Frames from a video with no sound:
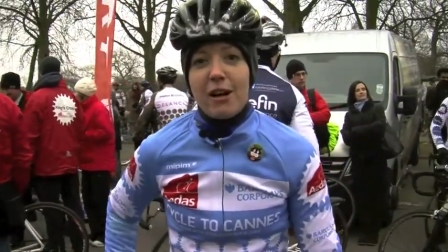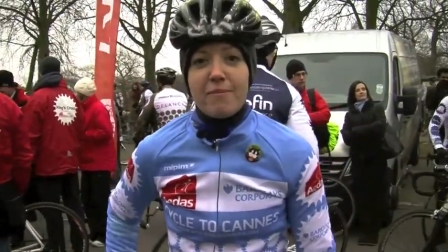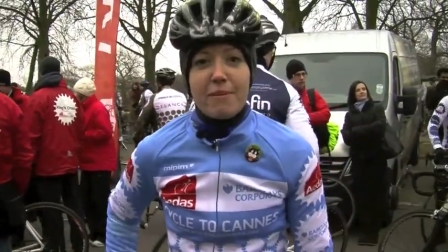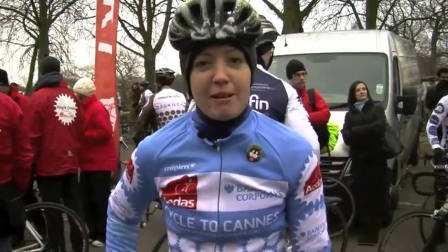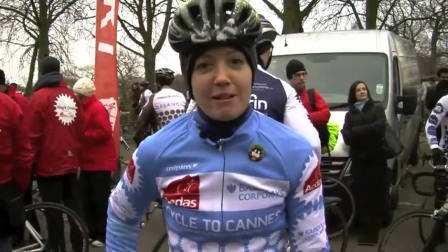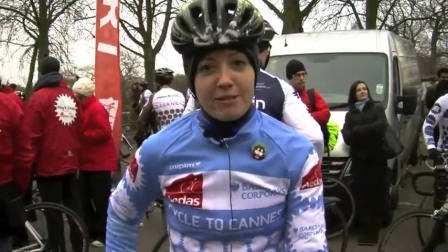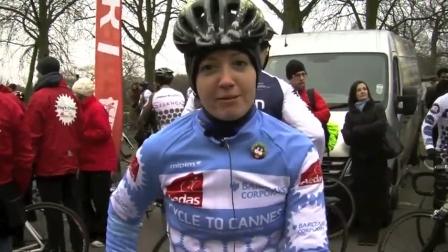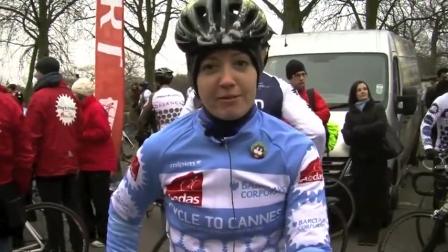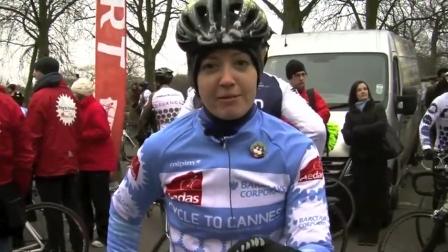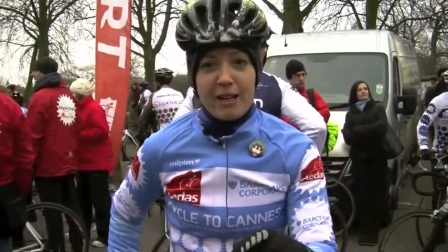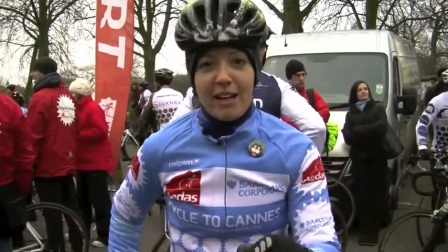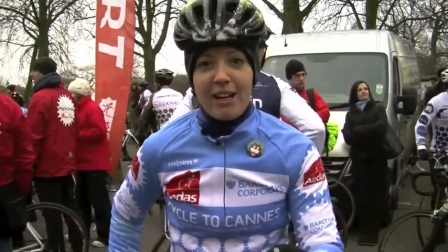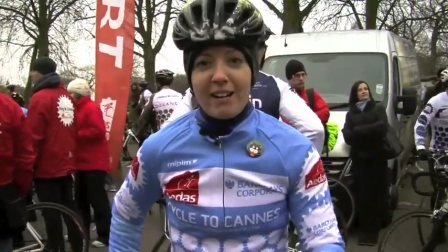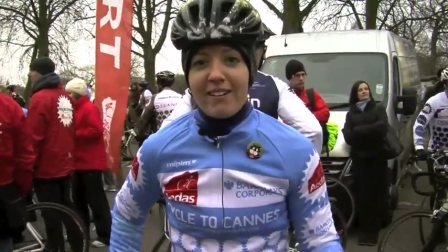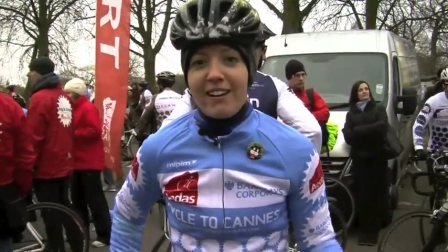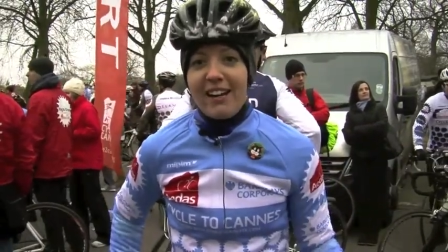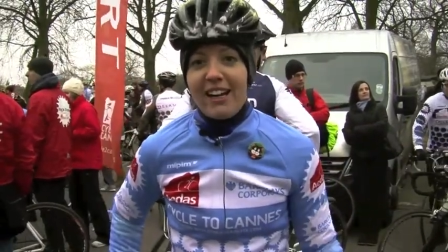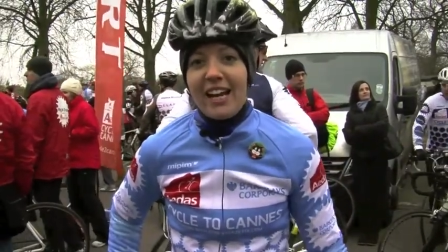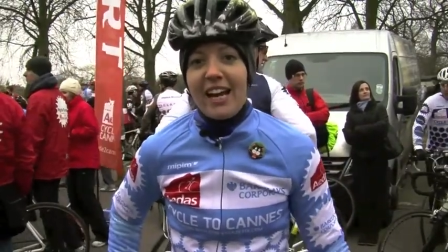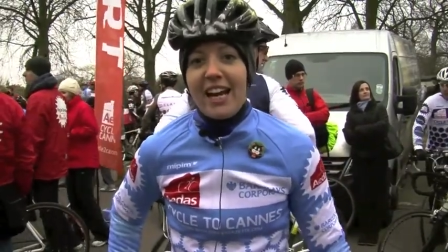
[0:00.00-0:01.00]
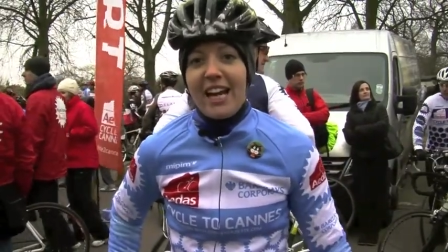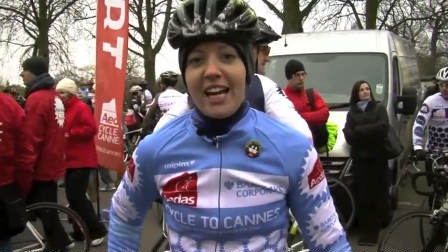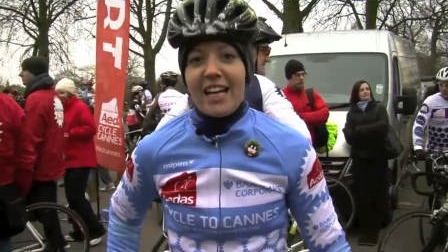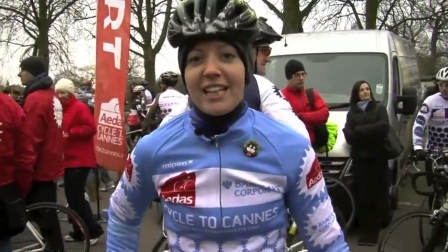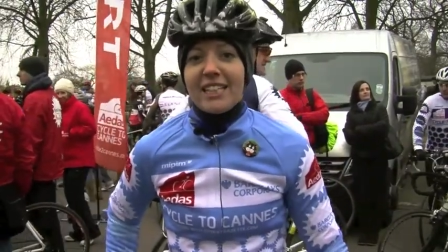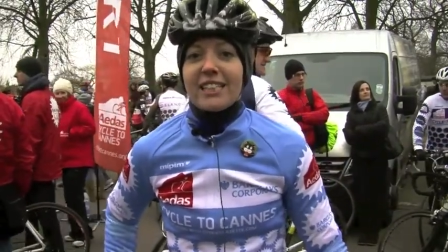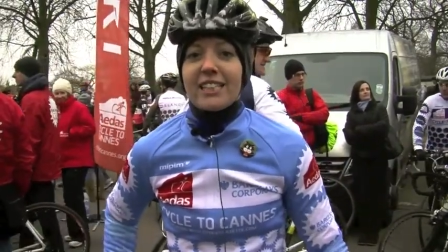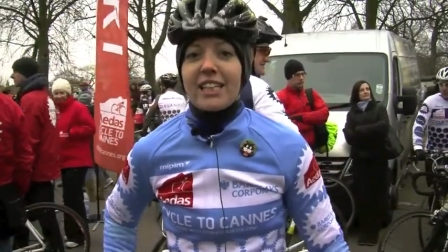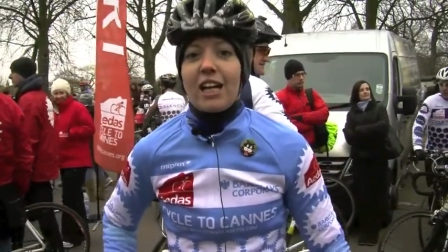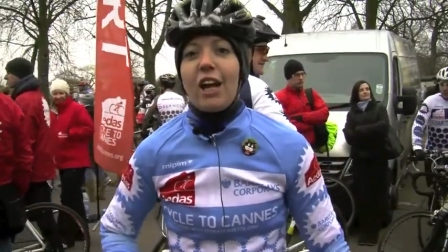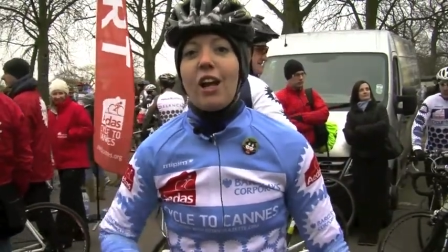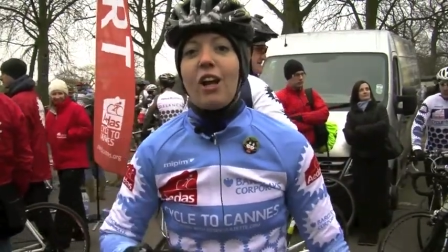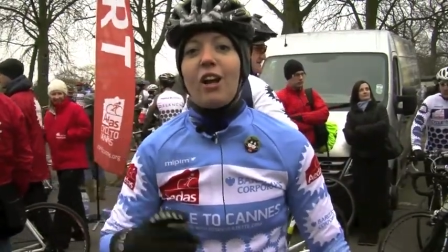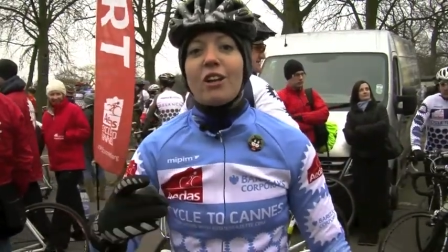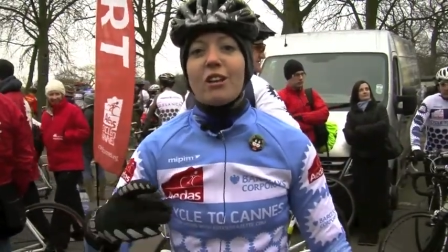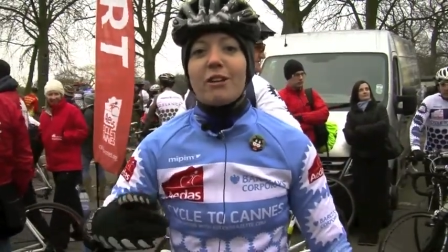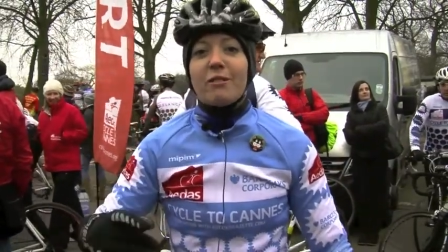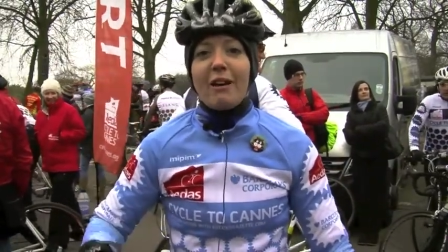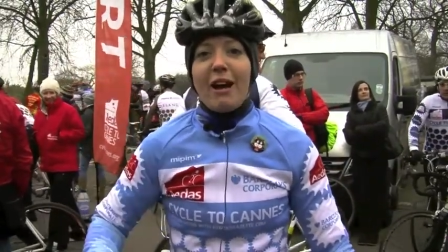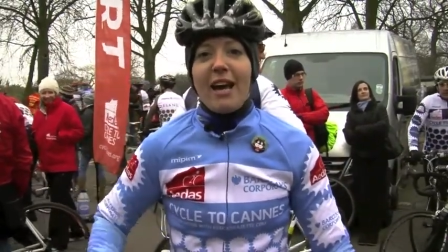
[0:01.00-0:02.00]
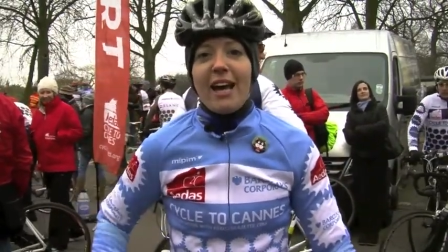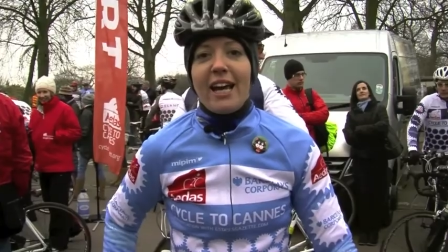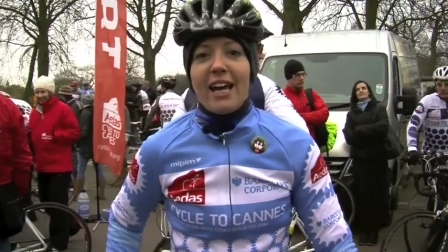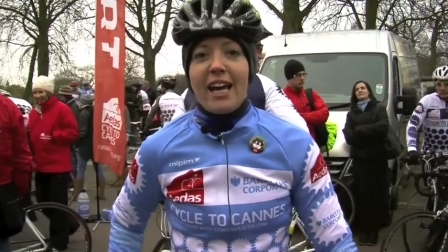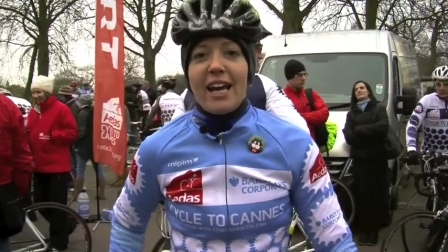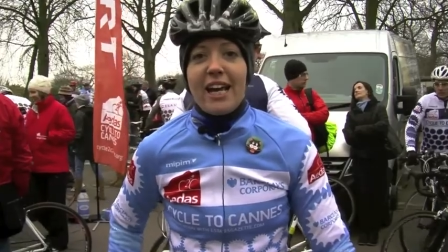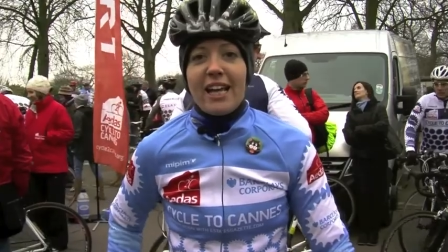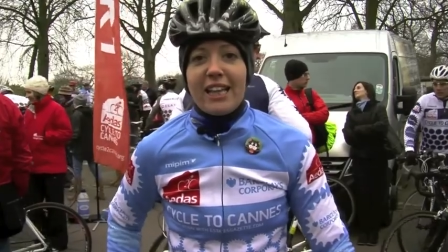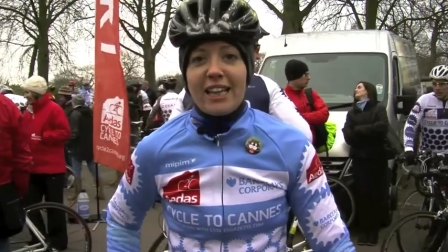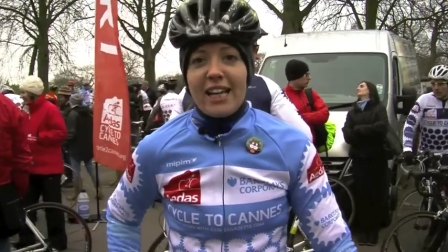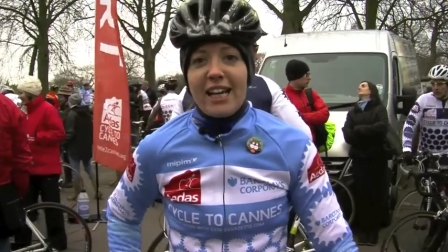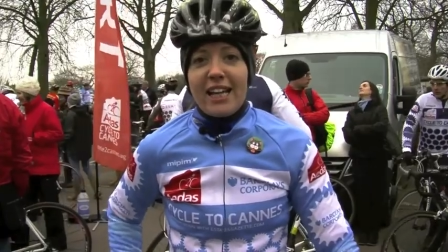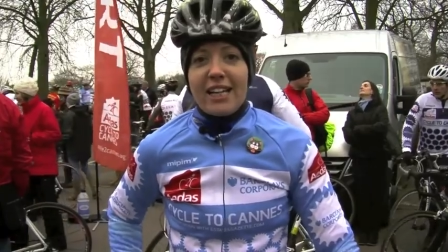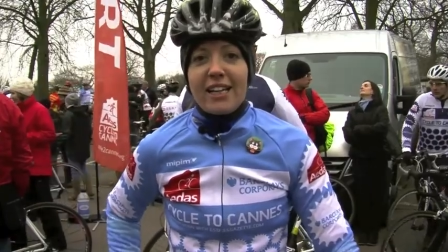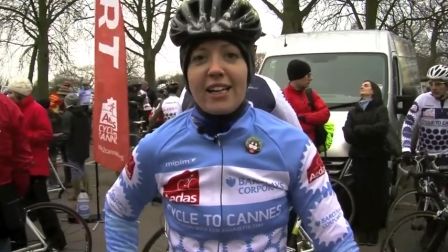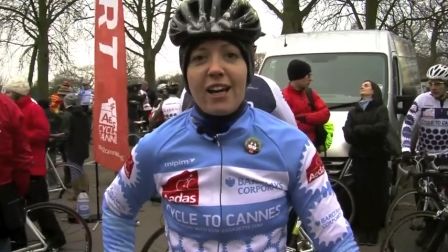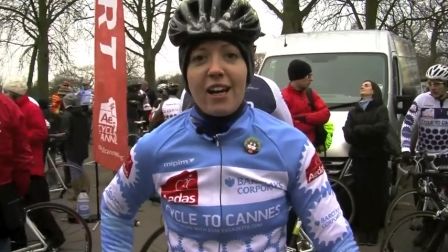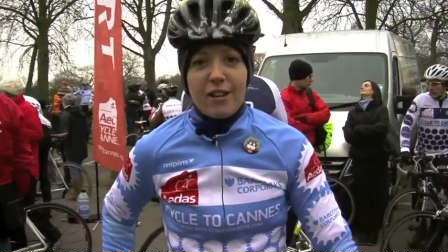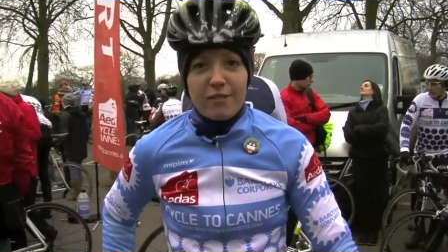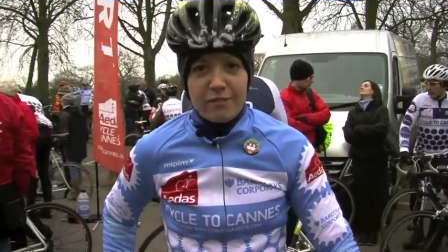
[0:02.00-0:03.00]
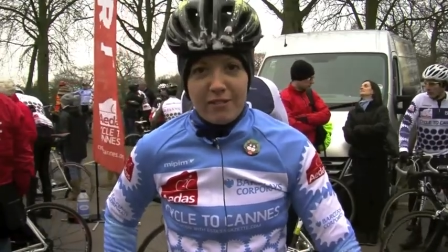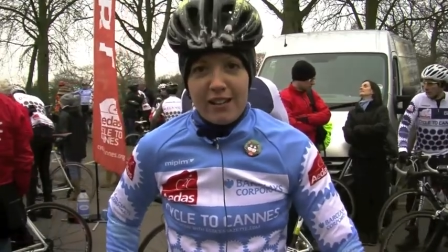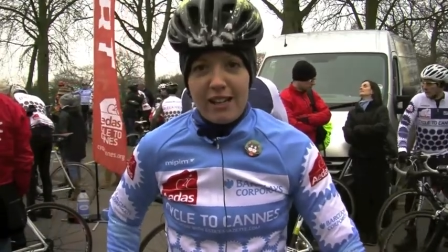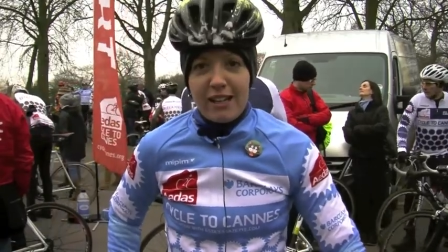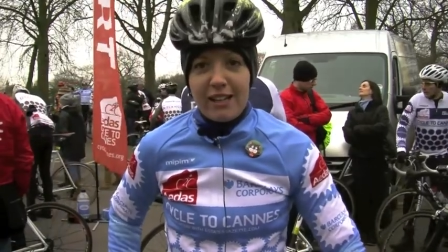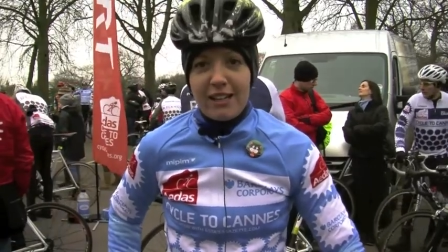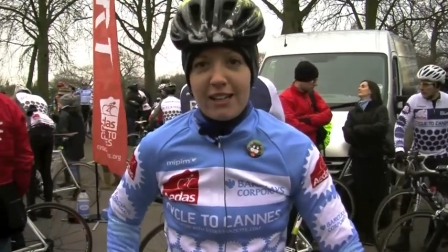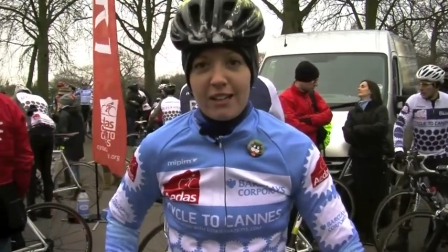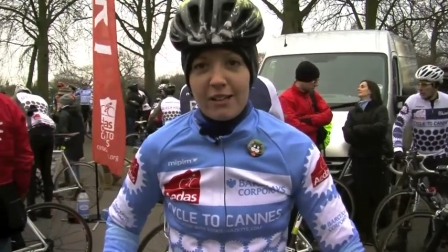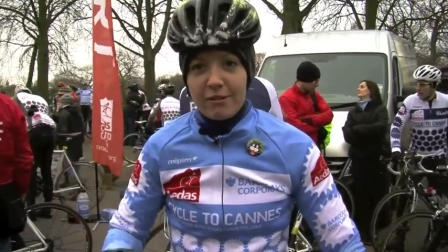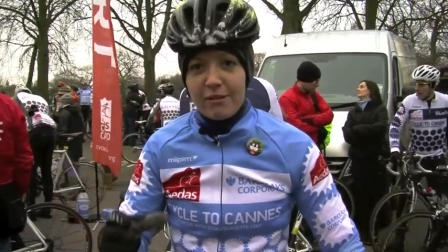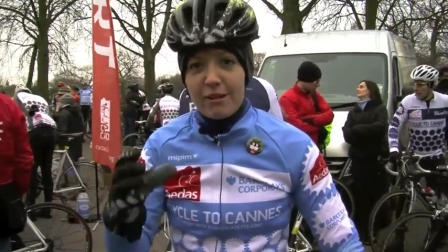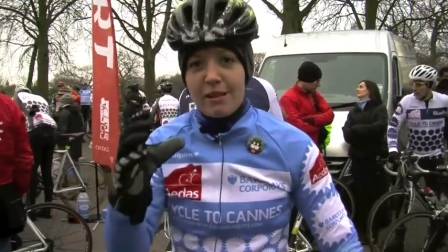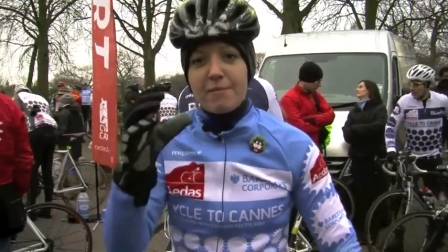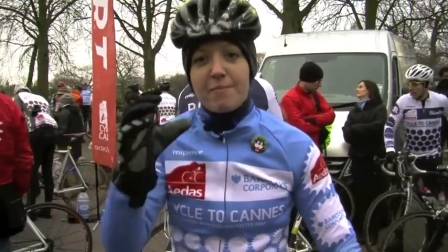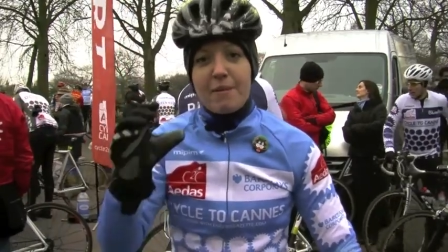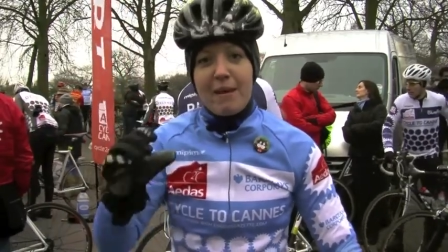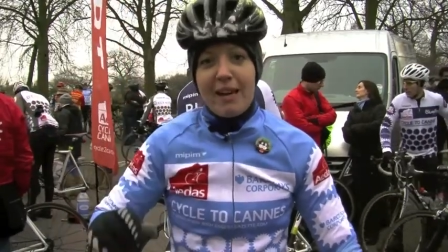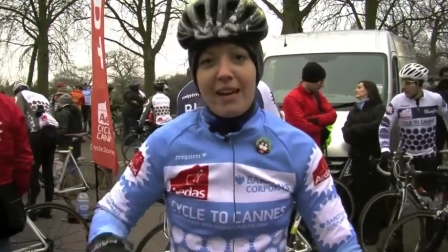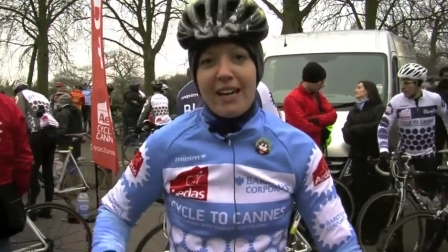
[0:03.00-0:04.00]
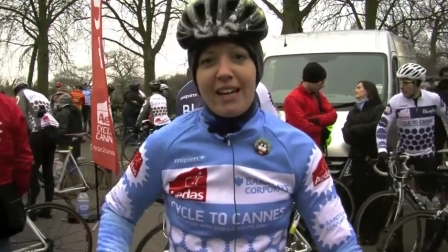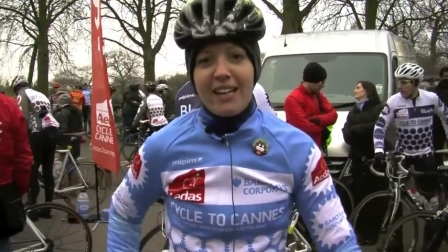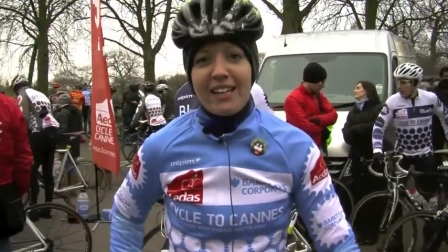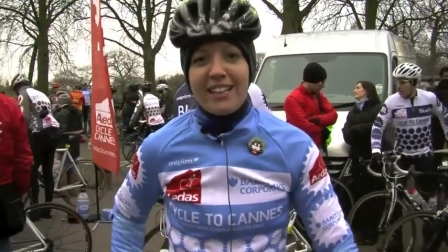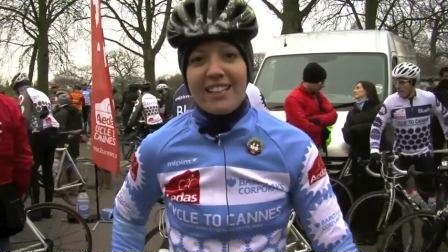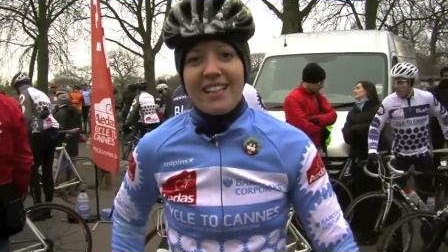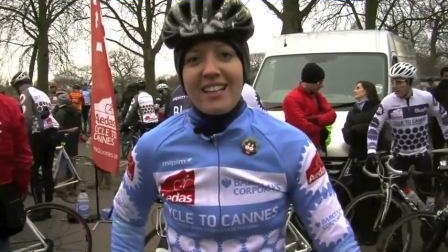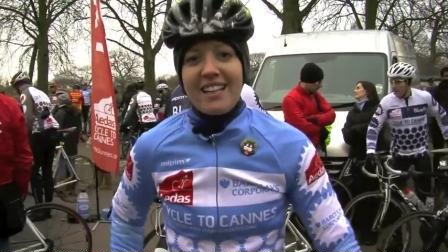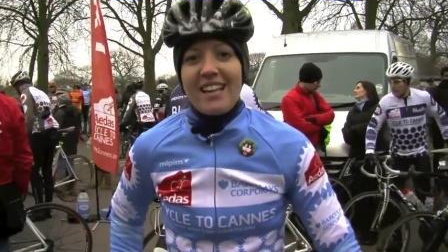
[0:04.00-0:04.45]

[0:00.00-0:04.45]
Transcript: a bedroom diary and along the way and then hopefully with a beer